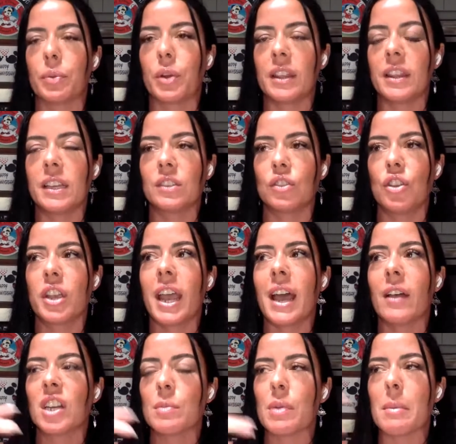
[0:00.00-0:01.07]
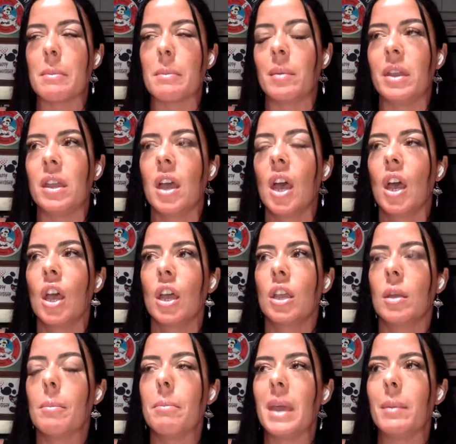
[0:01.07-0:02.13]
just putting things on your calendar, but
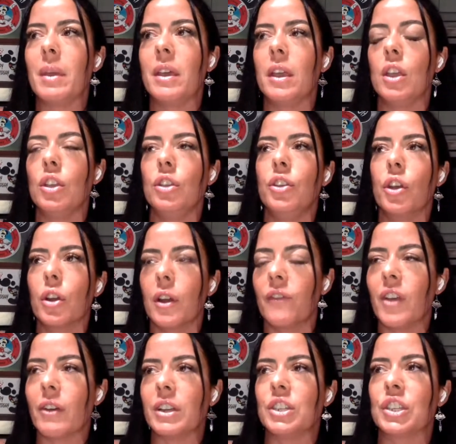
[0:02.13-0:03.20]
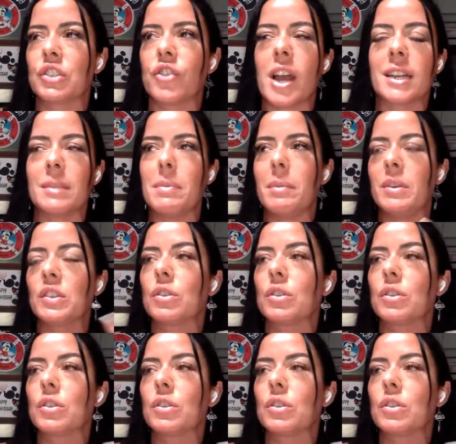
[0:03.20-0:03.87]
maybe you're very distracted.